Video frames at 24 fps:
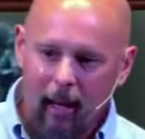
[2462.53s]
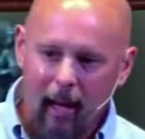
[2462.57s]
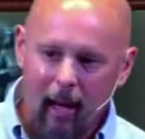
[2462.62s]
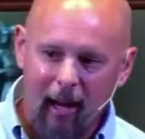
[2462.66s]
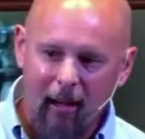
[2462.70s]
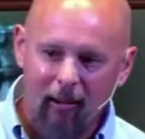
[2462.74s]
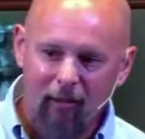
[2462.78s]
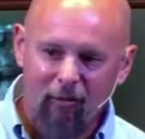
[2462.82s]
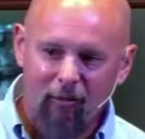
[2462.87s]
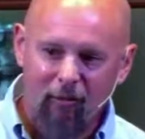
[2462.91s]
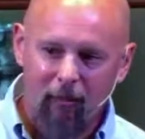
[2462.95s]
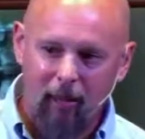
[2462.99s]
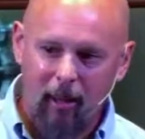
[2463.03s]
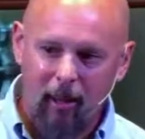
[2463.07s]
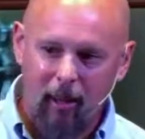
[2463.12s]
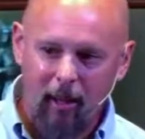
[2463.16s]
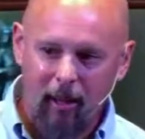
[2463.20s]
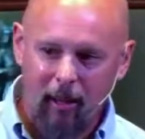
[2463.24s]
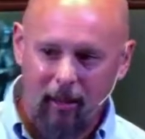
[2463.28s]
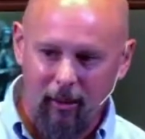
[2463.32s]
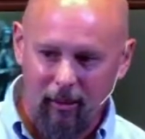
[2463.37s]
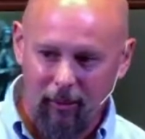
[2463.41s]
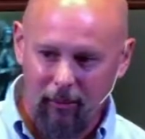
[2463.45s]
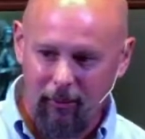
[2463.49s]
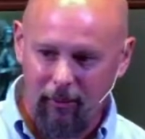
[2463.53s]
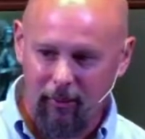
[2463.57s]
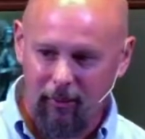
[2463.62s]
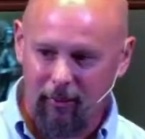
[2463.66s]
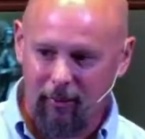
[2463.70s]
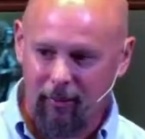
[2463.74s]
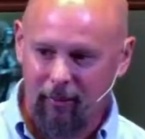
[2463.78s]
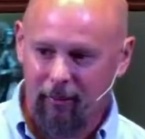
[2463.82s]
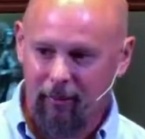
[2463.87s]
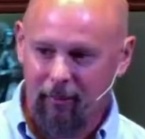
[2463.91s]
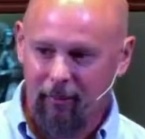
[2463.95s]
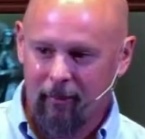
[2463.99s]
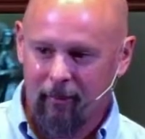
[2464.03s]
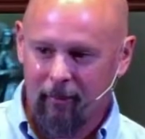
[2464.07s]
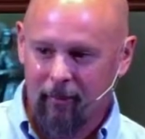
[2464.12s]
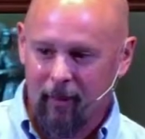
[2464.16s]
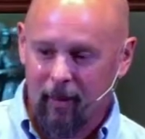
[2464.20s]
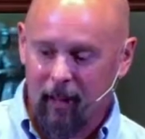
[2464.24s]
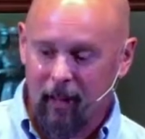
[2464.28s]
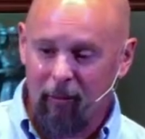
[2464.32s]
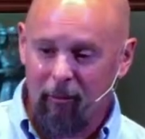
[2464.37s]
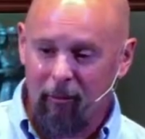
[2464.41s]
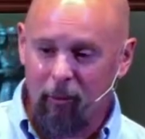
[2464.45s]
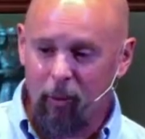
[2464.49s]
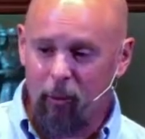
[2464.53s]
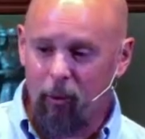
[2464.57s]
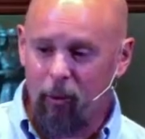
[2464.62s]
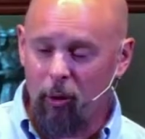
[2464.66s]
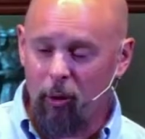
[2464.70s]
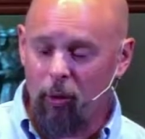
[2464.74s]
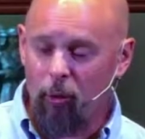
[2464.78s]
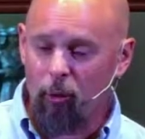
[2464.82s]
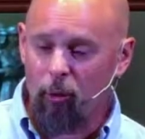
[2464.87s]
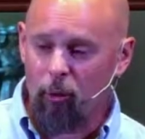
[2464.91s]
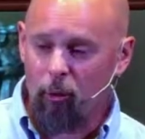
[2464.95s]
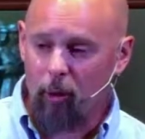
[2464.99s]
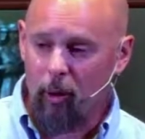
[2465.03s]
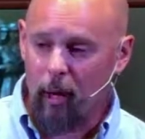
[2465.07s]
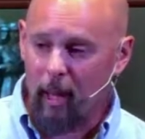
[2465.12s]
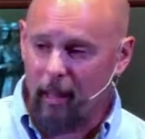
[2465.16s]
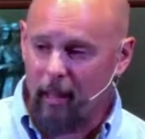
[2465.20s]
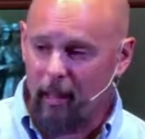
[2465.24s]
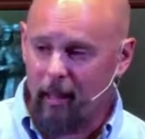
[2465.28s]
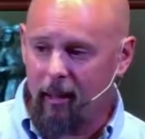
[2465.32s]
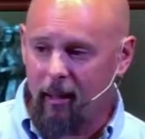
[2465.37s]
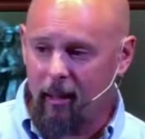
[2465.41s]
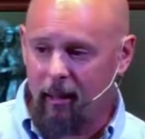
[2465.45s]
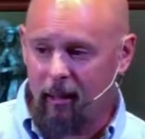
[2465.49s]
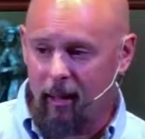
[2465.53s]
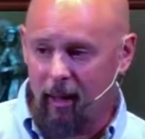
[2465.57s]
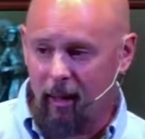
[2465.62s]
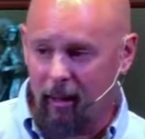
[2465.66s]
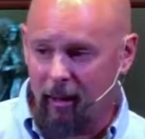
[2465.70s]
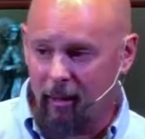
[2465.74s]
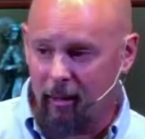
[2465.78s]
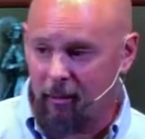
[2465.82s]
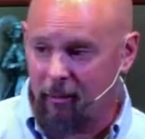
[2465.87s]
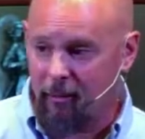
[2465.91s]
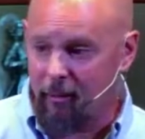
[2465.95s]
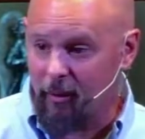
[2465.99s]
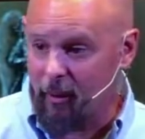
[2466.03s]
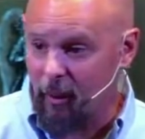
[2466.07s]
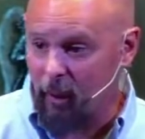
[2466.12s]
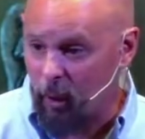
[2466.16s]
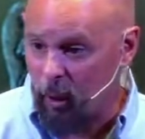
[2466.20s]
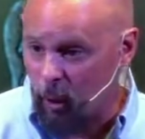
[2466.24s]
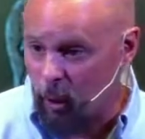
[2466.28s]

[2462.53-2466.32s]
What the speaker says: have peace if you don't recognize the